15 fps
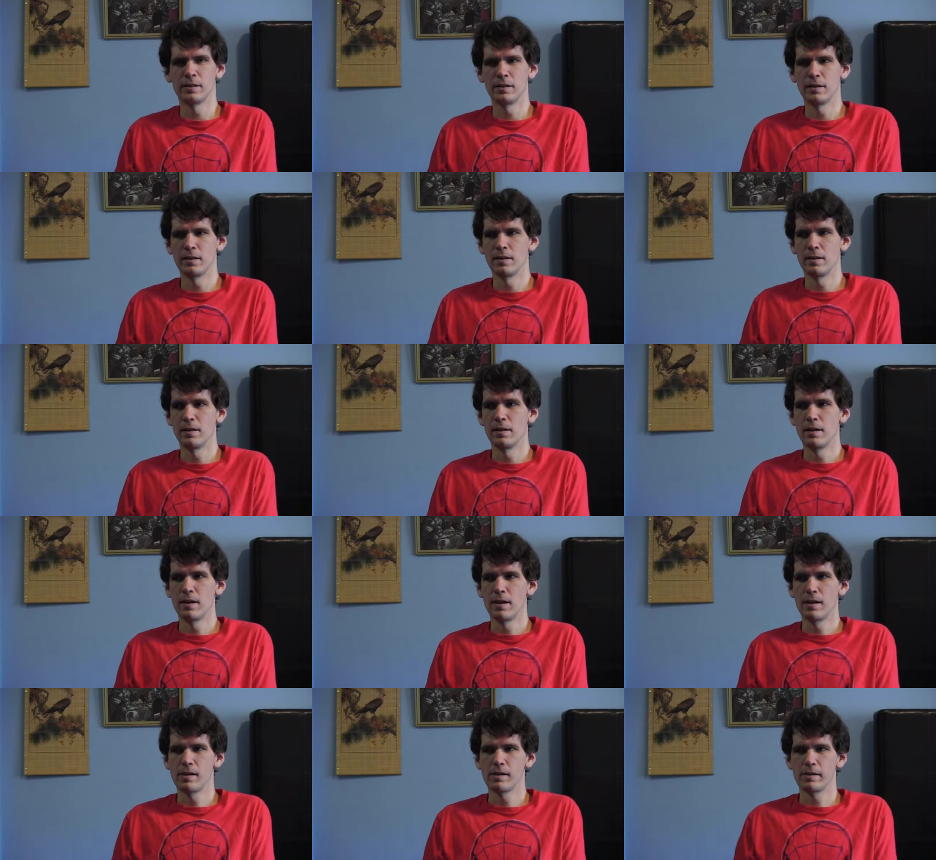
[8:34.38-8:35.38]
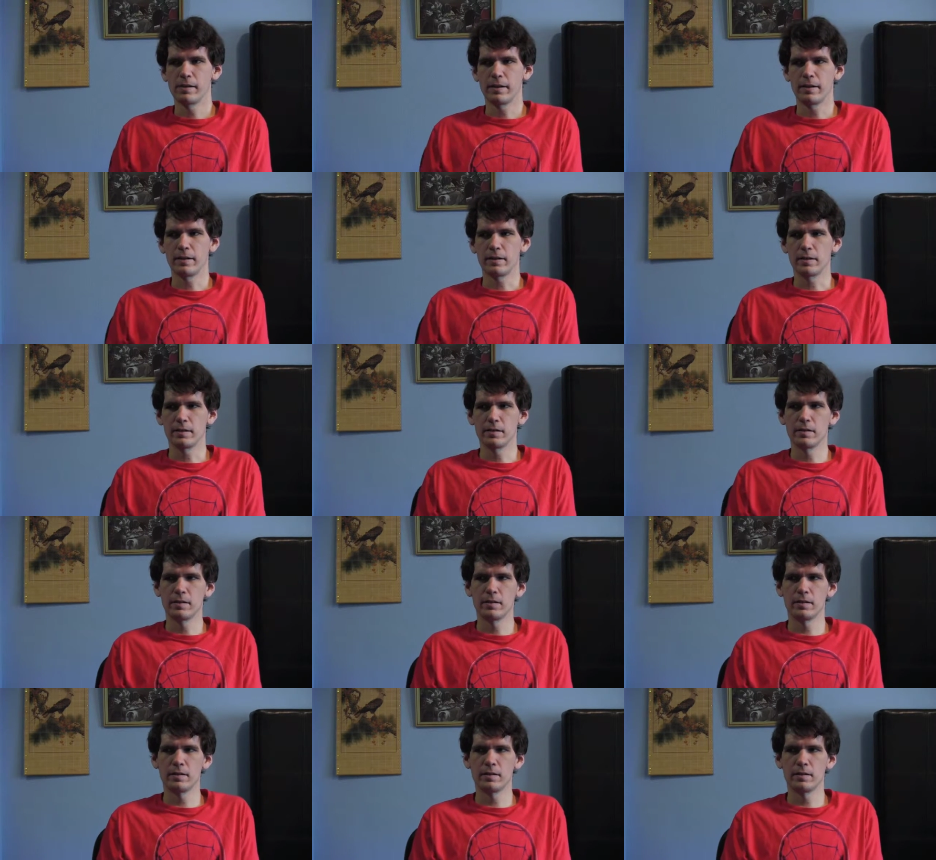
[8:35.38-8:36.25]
Nobody speaks.